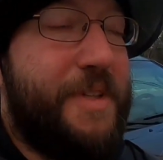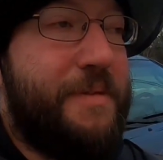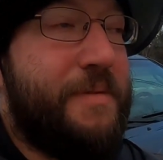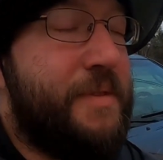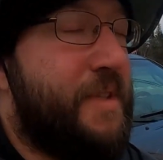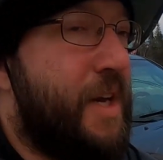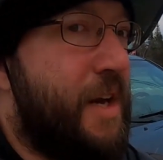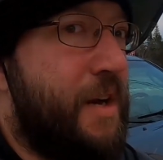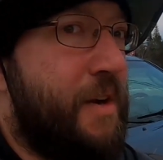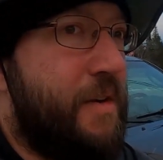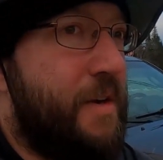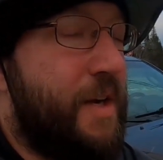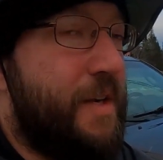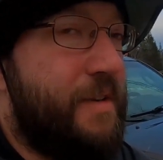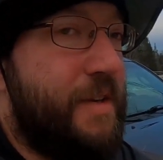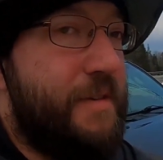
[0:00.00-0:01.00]
it. No,
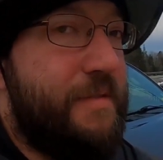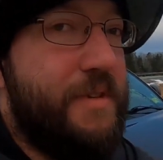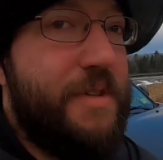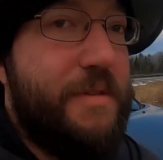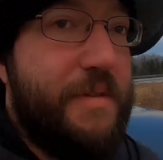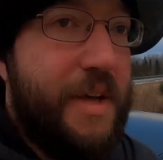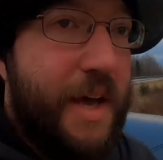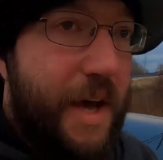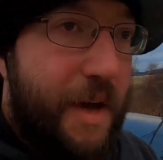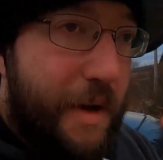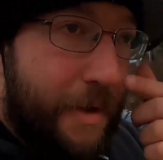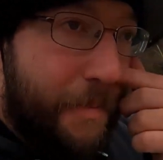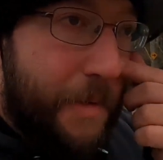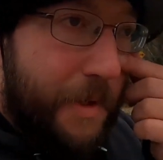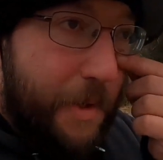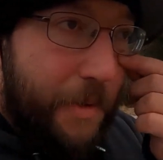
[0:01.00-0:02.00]
I'd never do that.
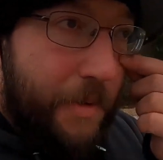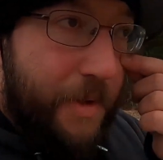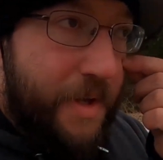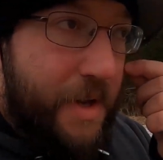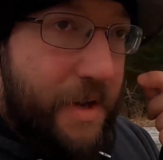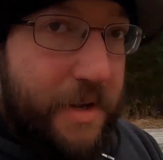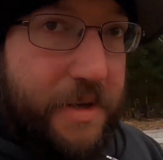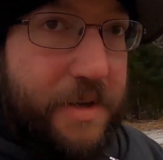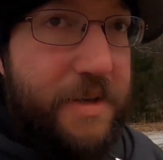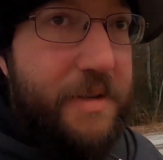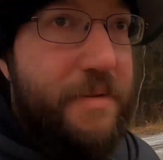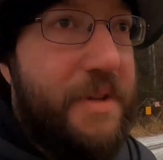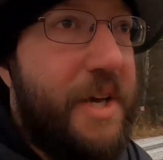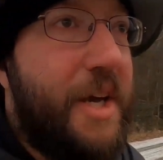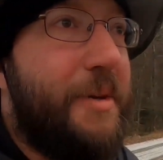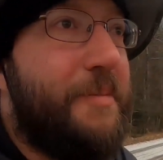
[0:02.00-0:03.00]
I'm totally not going to do
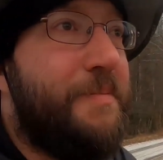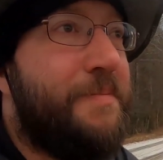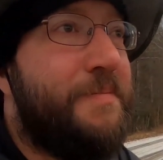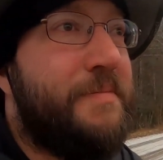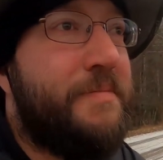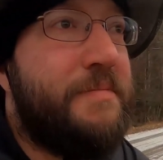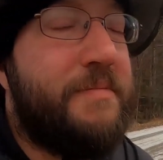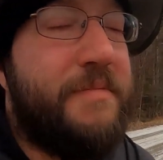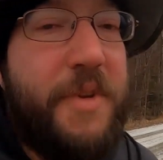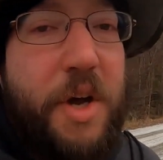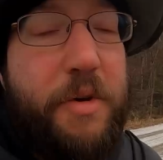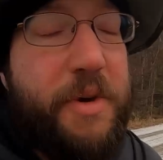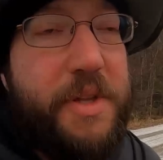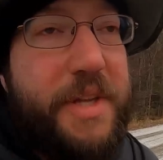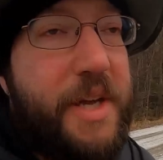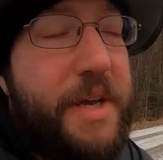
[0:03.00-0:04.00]
that. No,
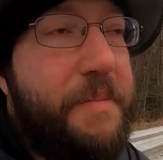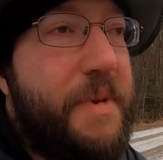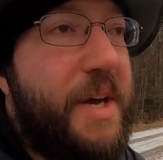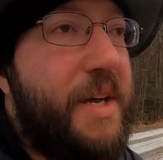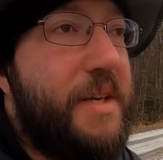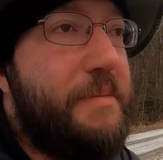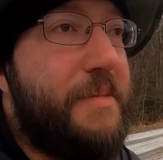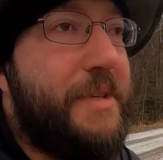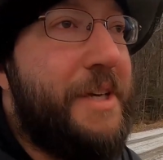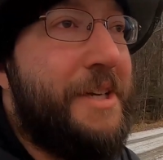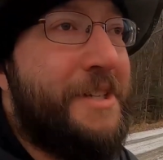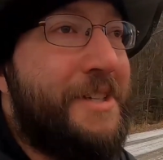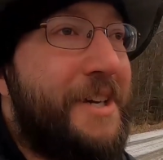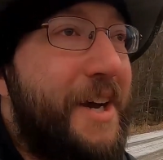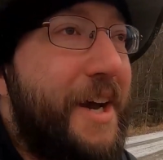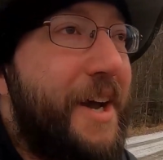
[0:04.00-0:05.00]
really, I'm not.
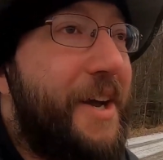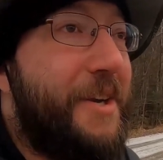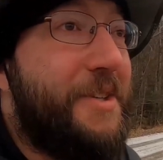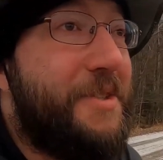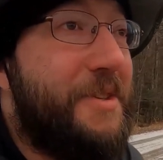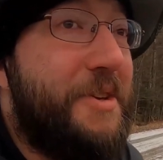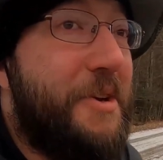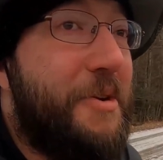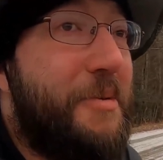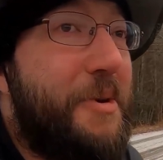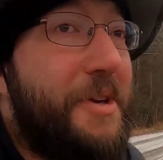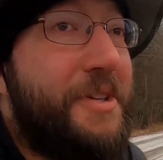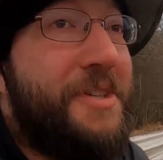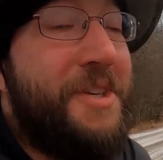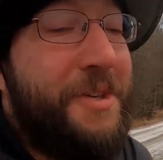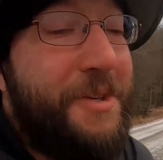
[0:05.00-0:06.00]
I honestly don't
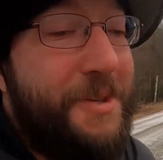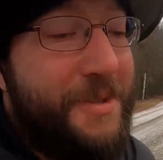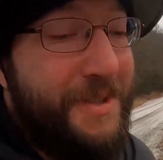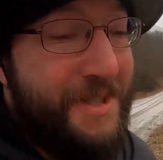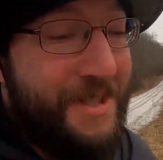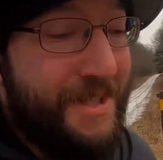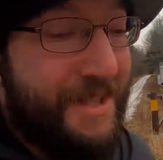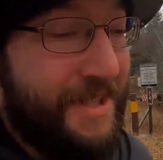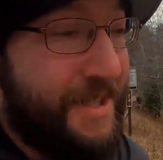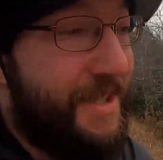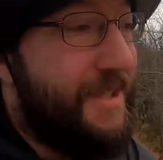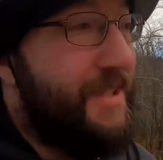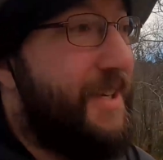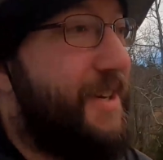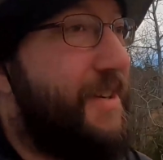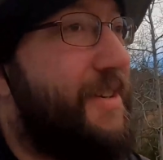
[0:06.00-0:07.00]
want to.
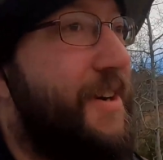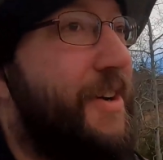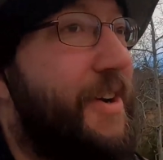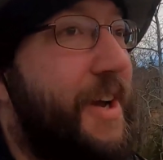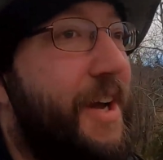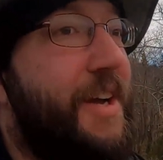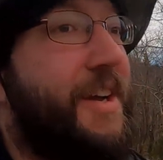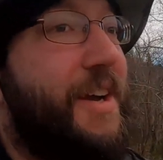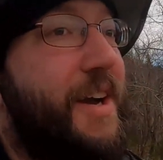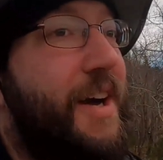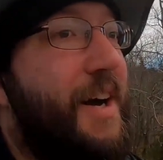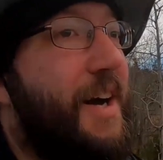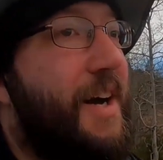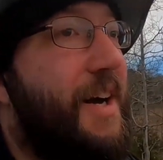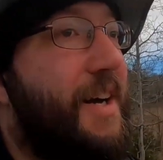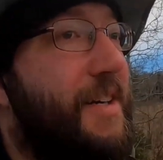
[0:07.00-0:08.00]
So, okay.
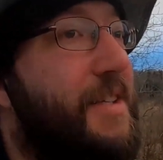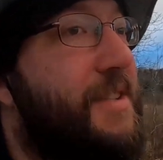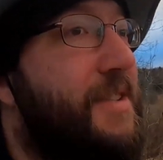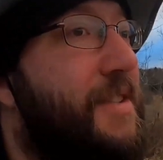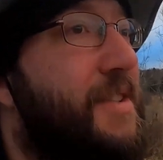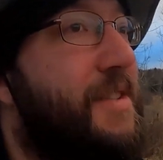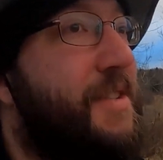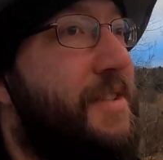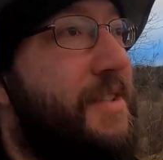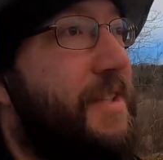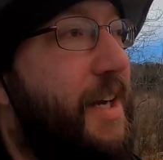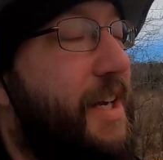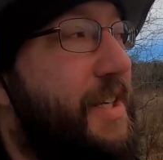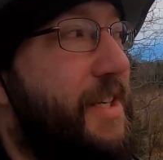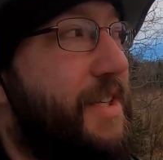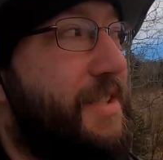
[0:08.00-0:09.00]

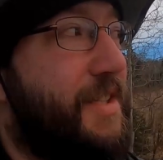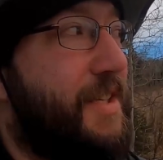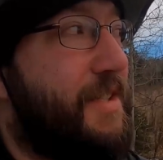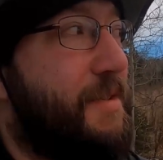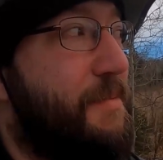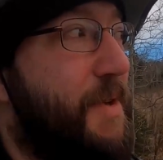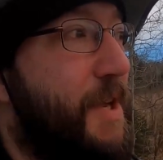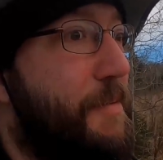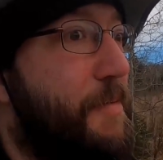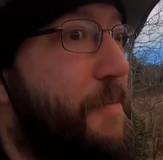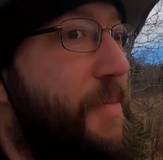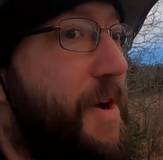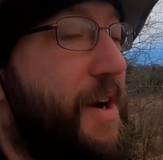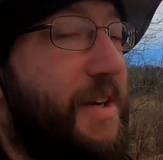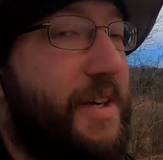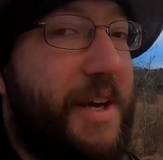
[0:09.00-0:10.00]
I did see some people
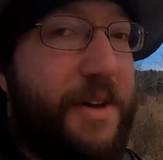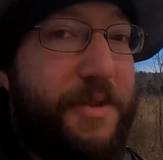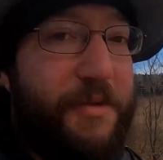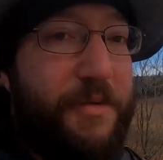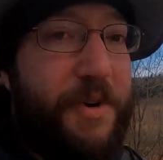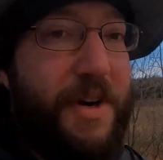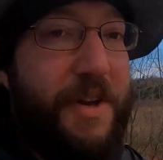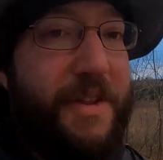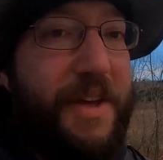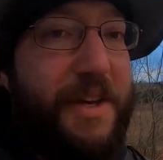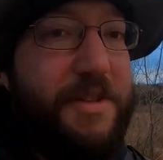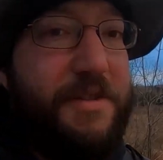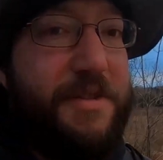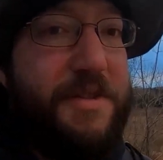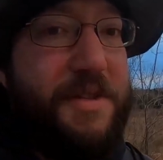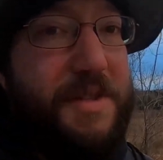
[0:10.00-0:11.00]
parked out the front of the
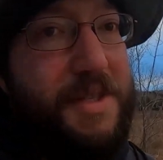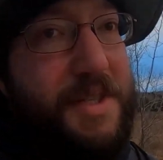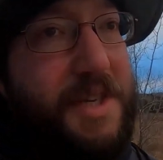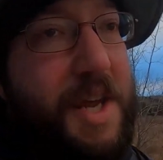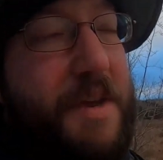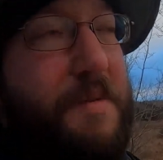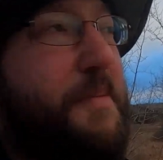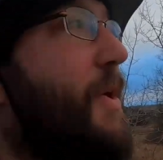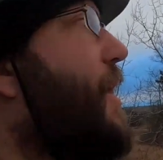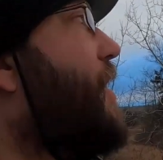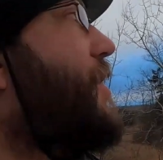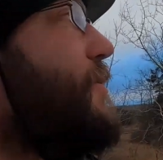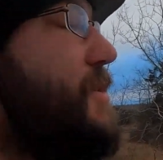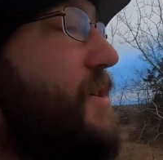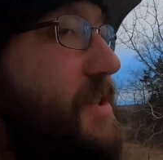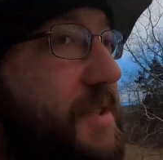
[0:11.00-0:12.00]
entrance of the state
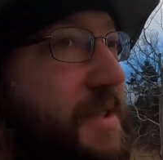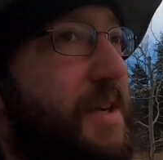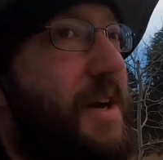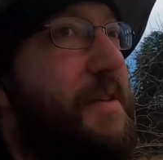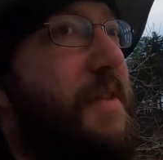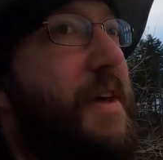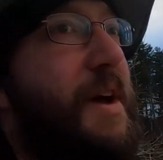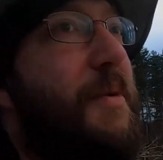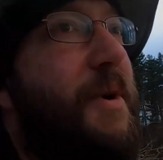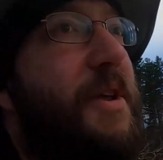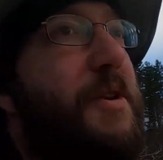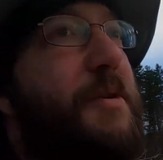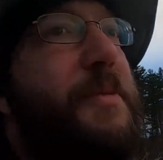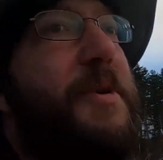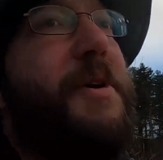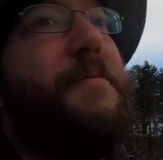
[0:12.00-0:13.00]
park, which is down that way a
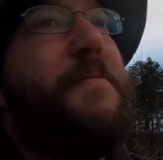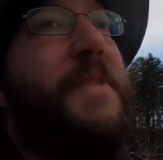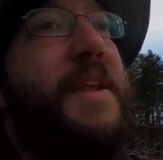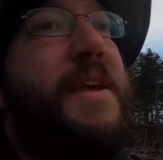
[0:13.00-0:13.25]
little bit.